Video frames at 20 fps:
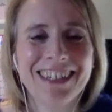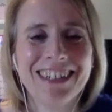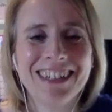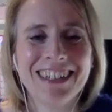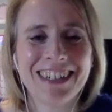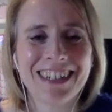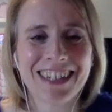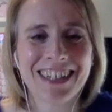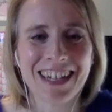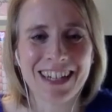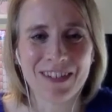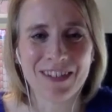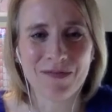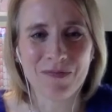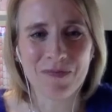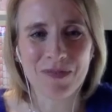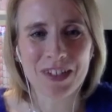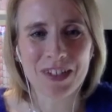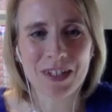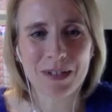Again,
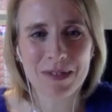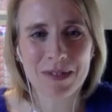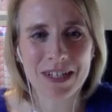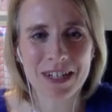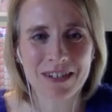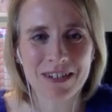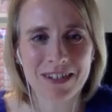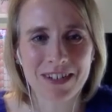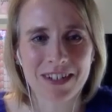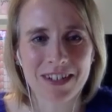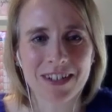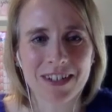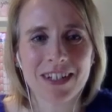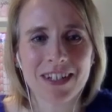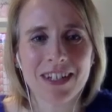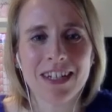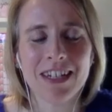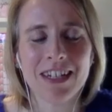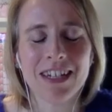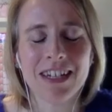it comes down to
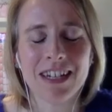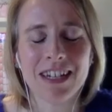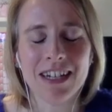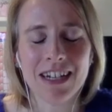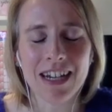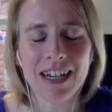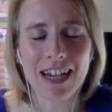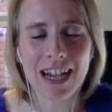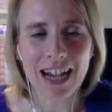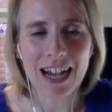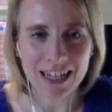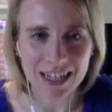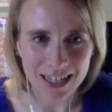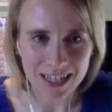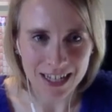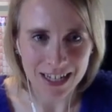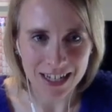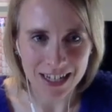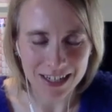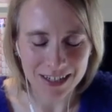
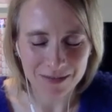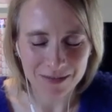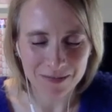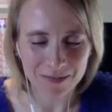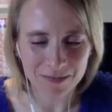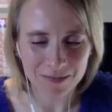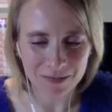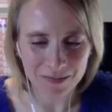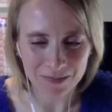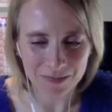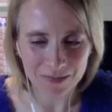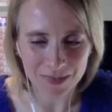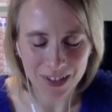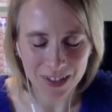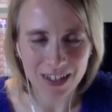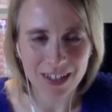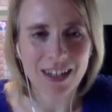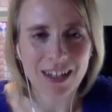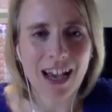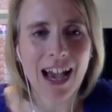asking
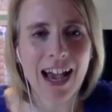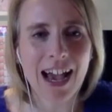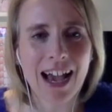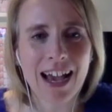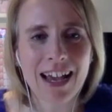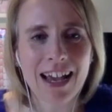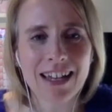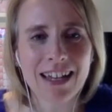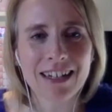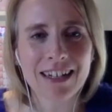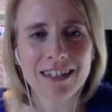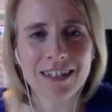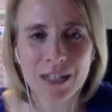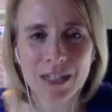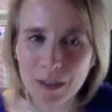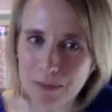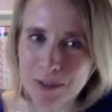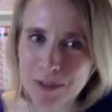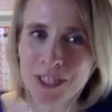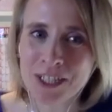and
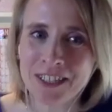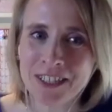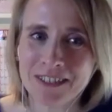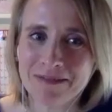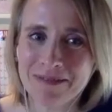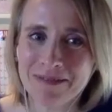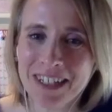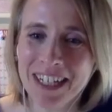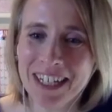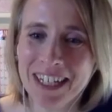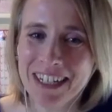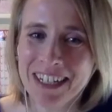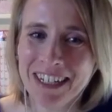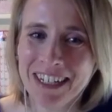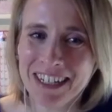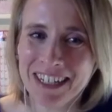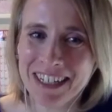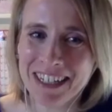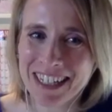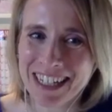gumption.
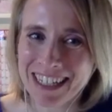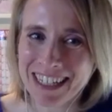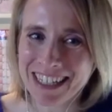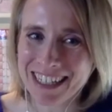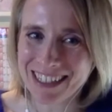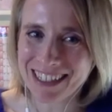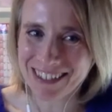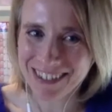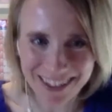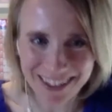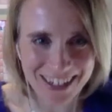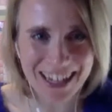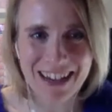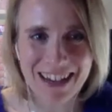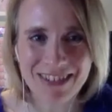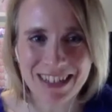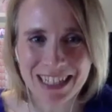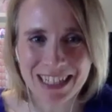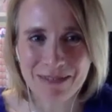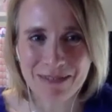Like, you've got to
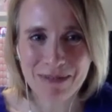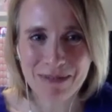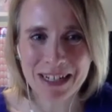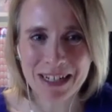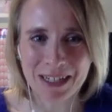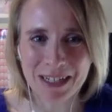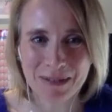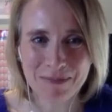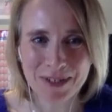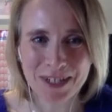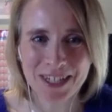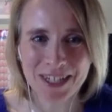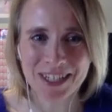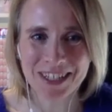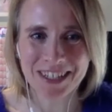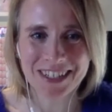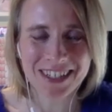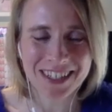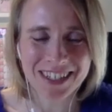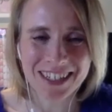have a little bit of
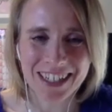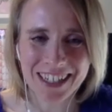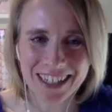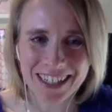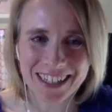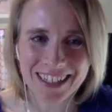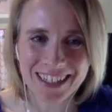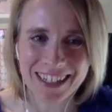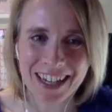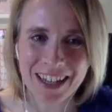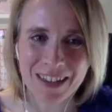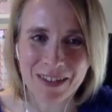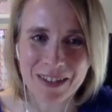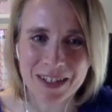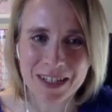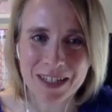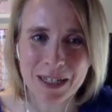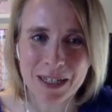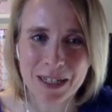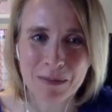gumption to like get
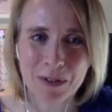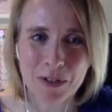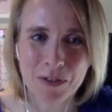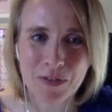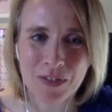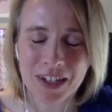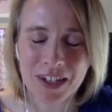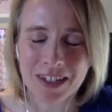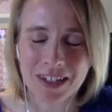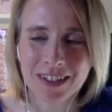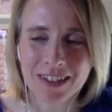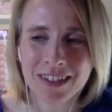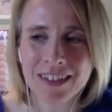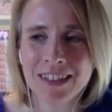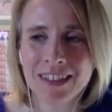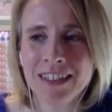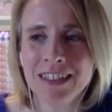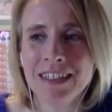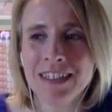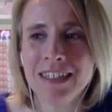this thing moving.
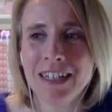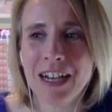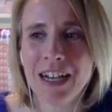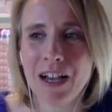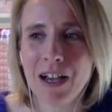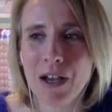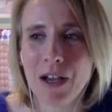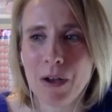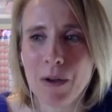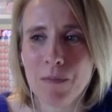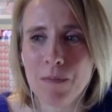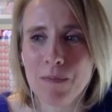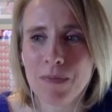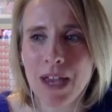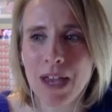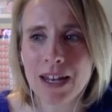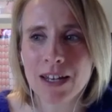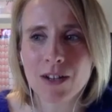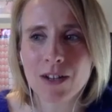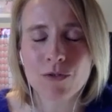
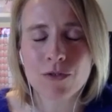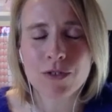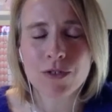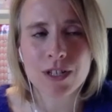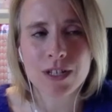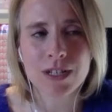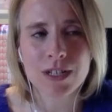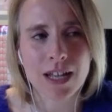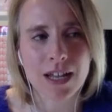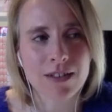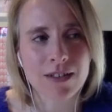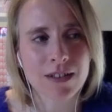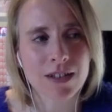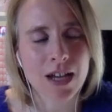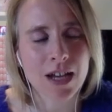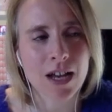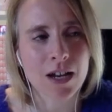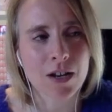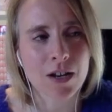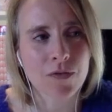And also is that
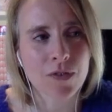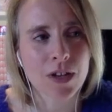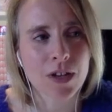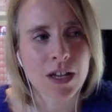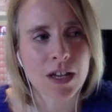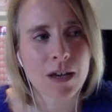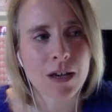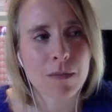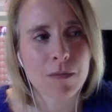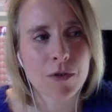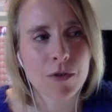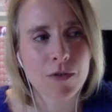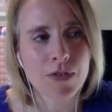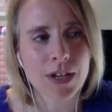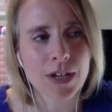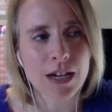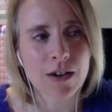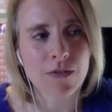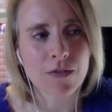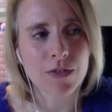kind of
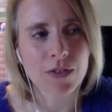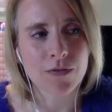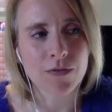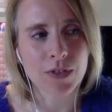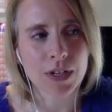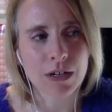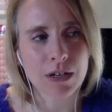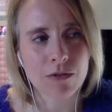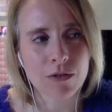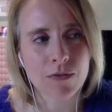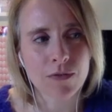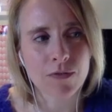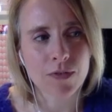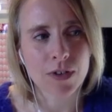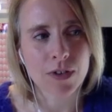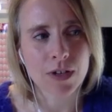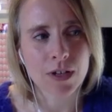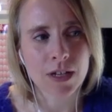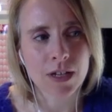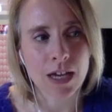moving out of the fear of
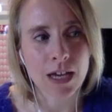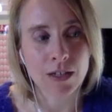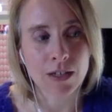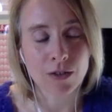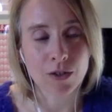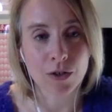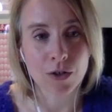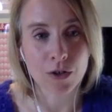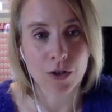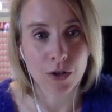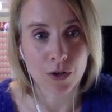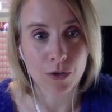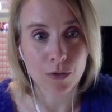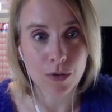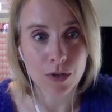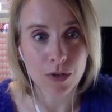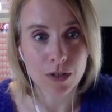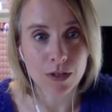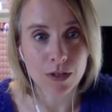getting the no